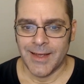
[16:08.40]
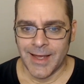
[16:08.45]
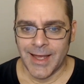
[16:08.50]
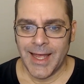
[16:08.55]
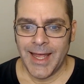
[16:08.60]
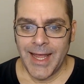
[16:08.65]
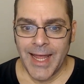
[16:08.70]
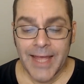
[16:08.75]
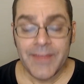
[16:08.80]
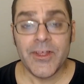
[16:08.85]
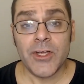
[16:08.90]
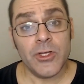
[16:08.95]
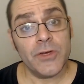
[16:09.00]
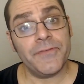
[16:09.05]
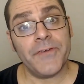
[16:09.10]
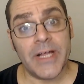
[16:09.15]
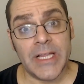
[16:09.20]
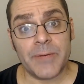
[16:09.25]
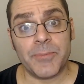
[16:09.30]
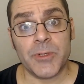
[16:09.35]
And then you
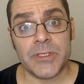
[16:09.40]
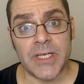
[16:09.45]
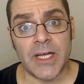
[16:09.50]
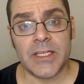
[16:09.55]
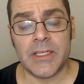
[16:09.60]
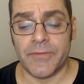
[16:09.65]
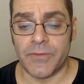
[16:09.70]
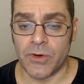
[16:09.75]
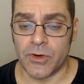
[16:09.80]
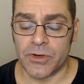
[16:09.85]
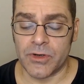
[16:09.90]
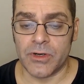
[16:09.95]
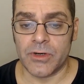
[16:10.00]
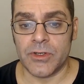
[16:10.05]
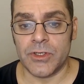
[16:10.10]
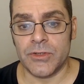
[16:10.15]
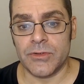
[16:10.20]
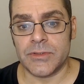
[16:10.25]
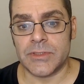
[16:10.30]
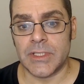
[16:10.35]
file a protective order
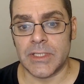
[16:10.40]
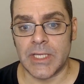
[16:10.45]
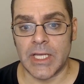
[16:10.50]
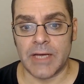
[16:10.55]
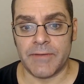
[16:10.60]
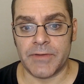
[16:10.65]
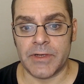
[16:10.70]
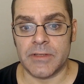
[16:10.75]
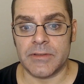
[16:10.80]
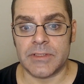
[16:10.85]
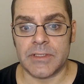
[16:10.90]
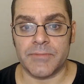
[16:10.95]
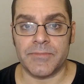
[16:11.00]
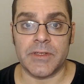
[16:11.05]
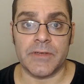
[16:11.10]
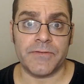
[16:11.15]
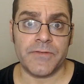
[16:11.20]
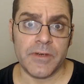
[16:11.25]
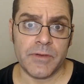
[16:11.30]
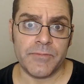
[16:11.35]
using the evidence of the
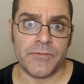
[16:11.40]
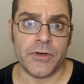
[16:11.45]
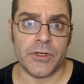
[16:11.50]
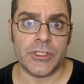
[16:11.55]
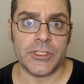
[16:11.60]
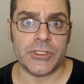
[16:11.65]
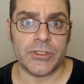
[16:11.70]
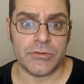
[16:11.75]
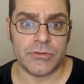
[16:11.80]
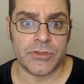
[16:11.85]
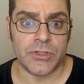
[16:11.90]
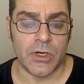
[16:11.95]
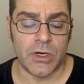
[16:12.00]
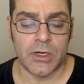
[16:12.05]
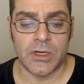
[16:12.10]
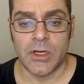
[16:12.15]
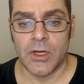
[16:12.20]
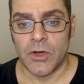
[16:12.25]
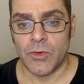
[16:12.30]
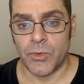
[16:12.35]
film footage you took
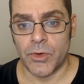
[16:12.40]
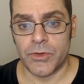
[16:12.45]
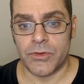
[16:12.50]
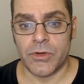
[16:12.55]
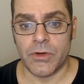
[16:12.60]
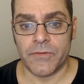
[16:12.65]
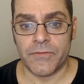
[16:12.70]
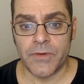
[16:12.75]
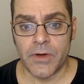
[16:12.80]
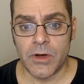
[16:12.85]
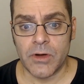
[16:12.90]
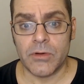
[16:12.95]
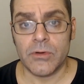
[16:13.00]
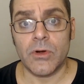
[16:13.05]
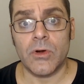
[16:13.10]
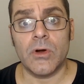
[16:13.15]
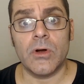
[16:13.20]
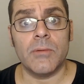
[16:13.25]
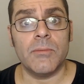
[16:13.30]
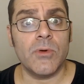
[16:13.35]
with your phone,
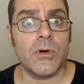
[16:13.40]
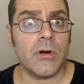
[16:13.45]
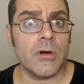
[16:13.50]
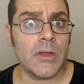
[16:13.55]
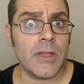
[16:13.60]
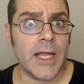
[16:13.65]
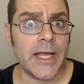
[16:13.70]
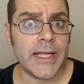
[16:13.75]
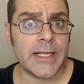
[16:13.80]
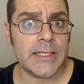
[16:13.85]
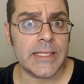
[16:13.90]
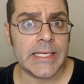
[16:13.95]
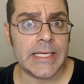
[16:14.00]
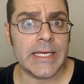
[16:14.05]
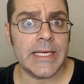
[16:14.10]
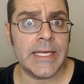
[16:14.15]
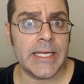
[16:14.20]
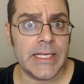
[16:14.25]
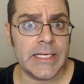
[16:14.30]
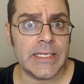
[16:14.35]
or more likely a
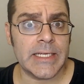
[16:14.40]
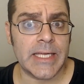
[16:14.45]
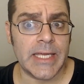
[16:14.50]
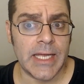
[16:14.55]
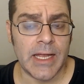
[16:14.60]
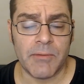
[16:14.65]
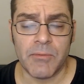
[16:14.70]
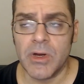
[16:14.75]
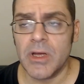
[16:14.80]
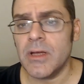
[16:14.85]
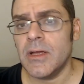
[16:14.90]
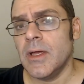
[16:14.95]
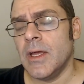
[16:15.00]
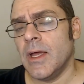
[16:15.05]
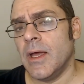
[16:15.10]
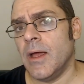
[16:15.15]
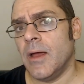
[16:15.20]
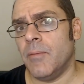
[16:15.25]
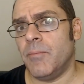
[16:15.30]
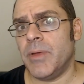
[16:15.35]
hidden camera,
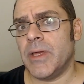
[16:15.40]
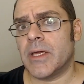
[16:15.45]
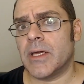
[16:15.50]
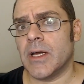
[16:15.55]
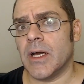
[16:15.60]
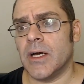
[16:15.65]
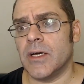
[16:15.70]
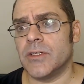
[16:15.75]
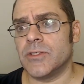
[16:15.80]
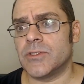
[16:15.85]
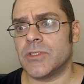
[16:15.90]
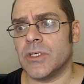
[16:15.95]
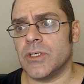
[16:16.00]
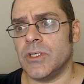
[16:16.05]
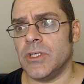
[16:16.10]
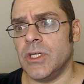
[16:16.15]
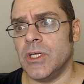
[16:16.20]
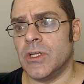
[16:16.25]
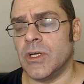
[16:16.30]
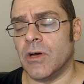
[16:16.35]
because
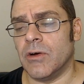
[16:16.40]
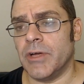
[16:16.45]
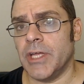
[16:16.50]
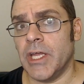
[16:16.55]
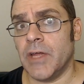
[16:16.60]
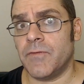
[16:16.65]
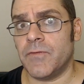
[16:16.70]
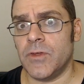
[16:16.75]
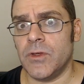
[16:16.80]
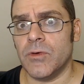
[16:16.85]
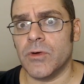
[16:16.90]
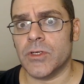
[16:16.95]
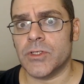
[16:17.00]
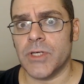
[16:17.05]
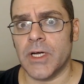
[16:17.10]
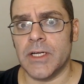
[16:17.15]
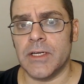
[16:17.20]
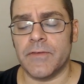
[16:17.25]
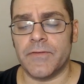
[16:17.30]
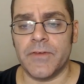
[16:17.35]
you know if you are
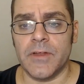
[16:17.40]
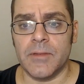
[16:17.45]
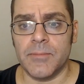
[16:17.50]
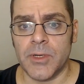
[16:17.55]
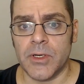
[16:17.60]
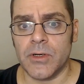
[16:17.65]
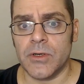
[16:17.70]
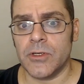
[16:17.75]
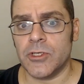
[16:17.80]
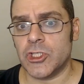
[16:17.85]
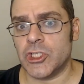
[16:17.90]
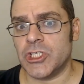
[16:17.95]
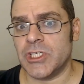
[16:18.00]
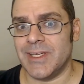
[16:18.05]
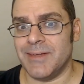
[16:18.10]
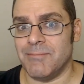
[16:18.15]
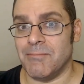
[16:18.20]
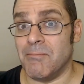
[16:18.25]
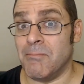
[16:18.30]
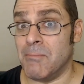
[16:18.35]
trying to film her,
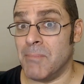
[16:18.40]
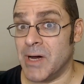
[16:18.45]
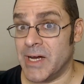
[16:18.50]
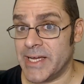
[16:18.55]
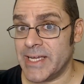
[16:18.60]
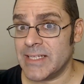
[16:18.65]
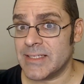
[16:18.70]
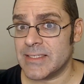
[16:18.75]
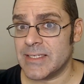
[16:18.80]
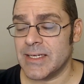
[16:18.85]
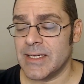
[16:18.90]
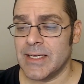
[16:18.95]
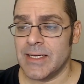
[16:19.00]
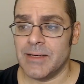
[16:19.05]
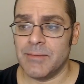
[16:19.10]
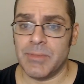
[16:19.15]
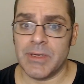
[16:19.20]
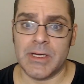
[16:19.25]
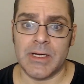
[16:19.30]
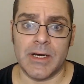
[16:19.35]
she might
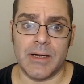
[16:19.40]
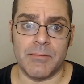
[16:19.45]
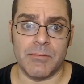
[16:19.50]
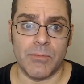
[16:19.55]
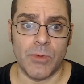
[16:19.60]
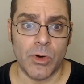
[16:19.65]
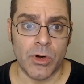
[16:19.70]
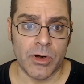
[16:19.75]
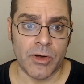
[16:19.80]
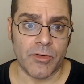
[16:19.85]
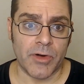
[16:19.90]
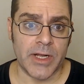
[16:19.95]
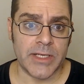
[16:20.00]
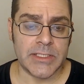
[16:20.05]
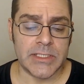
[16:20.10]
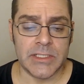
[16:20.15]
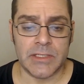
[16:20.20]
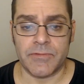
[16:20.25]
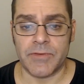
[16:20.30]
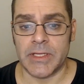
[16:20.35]
become more
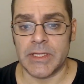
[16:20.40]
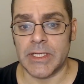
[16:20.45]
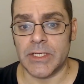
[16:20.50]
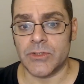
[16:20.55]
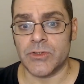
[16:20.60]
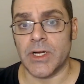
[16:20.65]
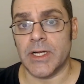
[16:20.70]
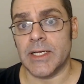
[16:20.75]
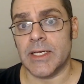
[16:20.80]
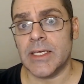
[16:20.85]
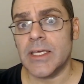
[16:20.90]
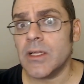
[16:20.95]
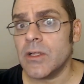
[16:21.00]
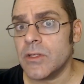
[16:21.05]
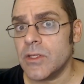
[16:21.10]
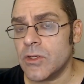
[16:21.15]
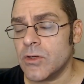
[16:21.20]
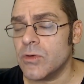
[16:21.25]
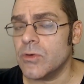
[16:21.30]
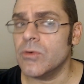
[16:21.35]
aggressive and then try to kill
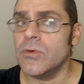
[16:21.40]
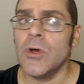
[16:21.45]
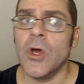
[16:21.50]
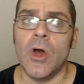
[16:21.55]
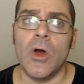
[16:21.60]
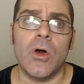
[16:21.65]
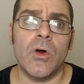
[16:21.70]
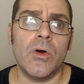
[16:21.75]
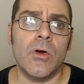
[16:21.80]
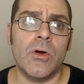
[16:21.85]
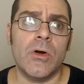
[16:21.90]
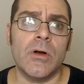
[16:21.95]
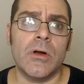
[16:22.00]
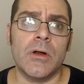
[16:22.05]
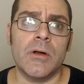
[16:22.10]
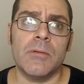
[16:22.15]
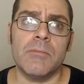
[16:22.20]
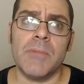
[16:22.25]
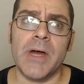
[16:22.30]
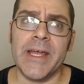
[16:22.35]
you,
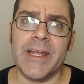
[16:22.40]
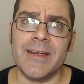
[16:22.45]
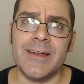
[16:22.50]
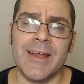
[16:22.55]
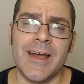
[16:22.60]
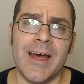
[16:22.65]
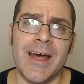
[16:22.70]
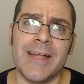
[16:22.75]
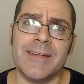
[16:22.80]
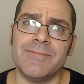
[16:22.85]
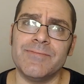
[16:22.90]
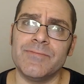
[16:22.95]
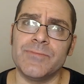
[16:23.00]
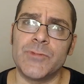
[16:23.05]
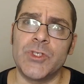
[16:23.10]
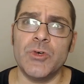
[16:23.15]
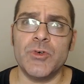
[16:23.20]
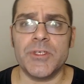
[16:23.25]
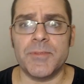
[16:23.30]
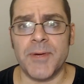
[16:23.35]
or might not
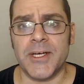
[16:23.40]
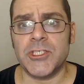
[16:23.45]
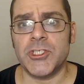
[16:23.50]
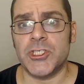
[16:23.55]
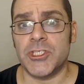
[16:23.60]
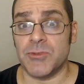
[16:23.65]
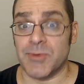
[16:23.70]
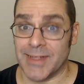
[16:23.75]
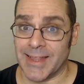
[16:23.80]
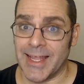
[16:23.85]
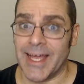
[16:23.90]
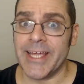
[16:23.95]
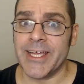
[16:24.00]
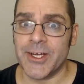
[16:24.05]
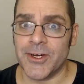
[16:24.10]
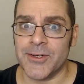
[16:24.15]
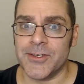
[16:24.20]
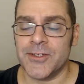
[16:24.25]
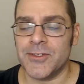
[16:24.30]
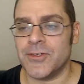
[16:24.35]
do as much as you would like
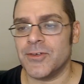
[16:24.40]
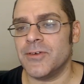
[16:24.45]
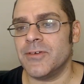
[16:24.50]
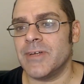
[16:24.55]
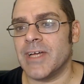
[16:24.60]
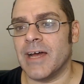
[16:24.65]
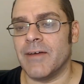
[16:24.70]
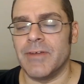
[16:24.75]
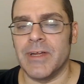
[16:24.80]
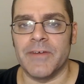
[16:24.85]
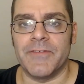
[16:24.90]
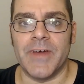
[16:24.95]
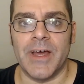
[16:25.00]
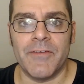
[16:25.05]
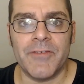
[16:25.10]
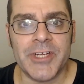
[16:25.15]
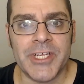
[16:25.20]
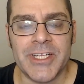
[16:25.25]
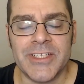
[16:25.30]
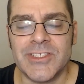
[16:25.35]
her to do to have enough
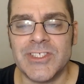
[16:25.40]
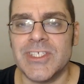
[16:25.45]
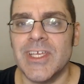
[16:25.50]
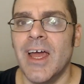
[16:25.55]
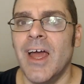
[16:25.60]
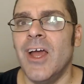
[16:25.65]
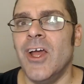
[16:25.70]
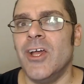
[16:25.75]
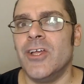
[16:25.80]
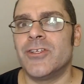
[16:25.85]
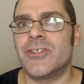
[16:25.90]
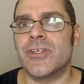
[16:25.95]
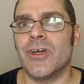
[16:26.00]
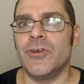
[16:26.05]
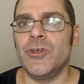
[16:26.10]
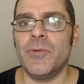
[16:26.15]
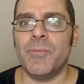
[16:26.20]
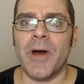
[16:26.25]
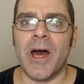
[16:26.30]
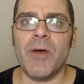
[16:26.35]
evidence. So
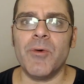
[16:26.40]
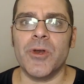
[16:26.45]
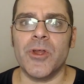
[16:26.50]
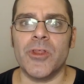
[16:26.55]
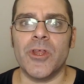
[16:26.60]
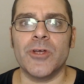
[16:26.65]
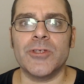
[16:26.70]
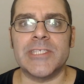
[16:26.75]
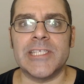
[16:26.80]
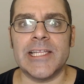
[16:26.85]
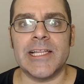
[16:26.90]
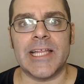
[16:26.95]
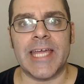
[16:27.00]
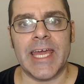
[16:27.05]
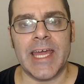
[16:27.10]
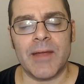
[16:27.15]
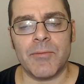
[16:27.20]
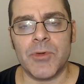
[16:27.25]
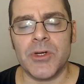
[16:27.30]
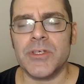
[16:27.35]
you buy one of those little
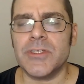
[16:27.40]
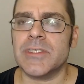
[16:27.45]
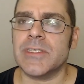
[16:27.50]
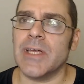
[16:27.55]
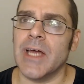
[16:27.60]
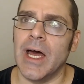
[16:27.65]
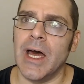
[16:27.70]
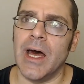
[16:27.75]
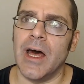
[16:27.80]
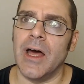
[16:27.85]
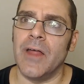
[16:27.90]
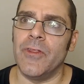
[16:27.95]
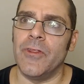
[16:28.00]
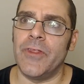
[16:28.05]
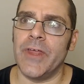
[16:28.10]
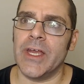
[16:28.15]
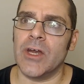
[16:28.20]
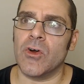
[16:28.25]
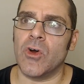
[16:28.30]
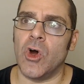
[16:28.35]
cameras.
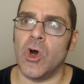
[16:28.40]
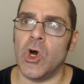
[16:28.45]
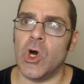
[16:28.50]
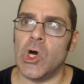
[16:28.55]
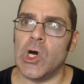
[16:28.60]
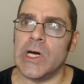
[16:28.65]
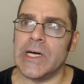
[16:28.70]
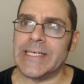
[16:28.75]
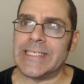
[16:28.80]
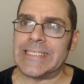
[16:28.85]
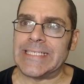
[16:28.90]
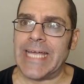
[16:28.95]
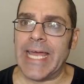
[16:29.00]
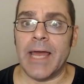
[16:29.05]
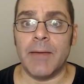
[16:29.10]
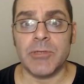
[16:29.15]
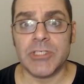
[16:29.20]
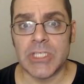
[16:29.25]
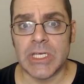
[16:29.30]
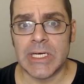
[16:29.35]
They're on
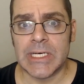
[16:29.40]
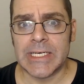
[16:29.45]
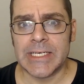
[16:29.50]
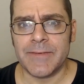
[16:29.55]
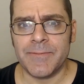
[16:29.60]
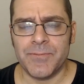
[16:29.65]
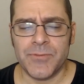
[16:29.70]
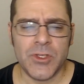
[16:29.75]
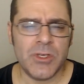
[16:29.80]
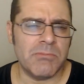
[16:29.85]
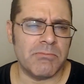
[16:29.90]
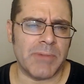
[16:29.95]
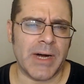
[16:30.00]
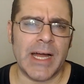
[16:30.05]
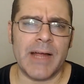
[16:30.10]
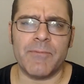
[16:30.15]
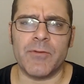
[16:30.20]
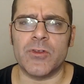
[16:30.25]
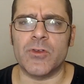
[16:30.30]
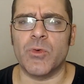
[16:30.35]
Amazon. You can buy
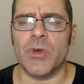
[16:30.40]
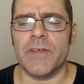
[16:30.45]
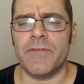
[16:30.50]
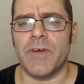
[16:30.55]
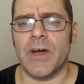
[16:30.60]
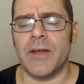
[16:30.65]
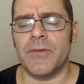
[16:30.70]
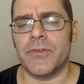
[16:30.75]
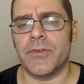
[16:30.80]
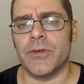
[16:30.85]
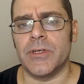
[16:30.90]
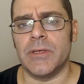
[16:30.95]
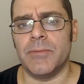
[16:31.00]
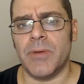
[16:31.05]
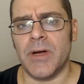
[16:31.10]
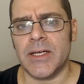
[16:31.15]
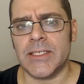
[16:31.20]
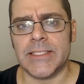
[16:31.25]
them for 25, 30 bucks.